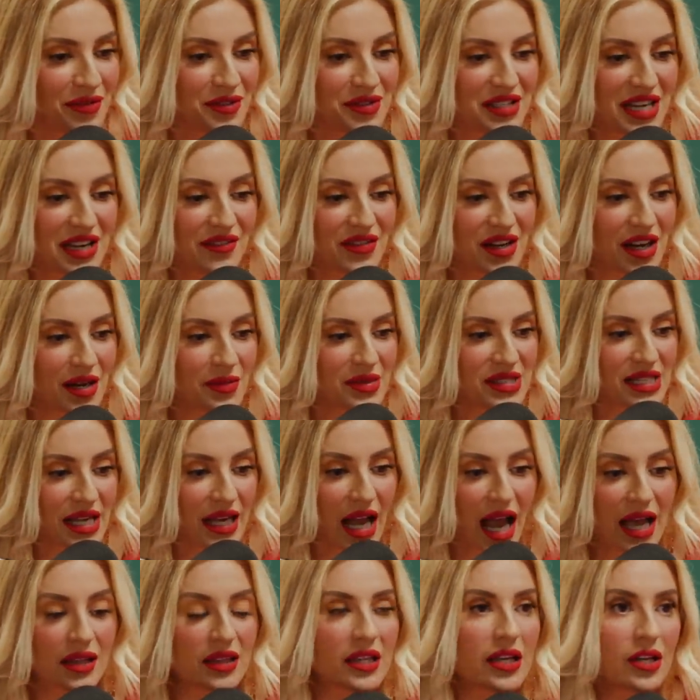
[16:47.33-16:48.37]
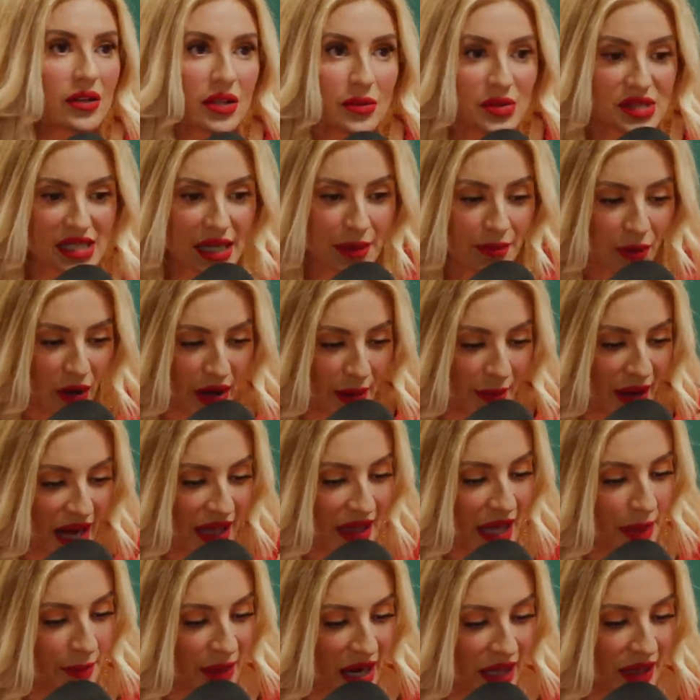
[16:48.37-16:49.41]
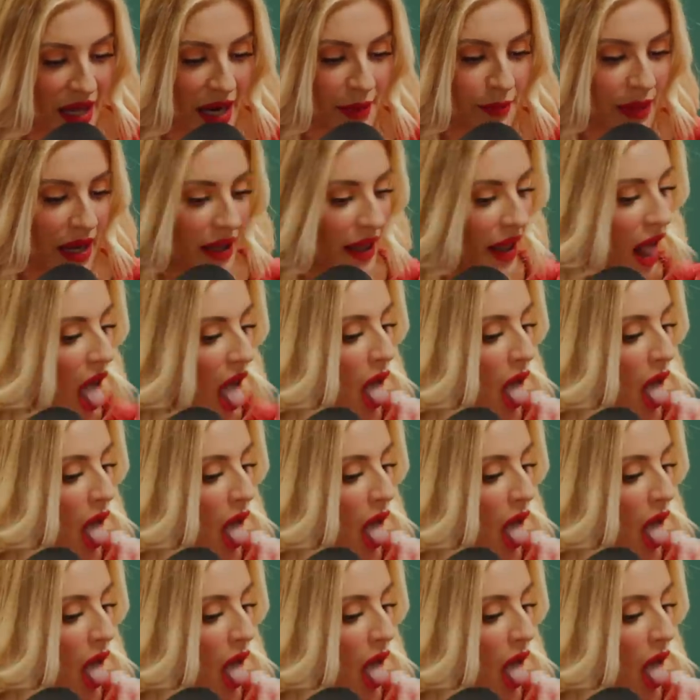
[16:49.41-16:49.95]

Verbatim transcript: for David, and I was like, I literally was like, okay, my line, my line, my line.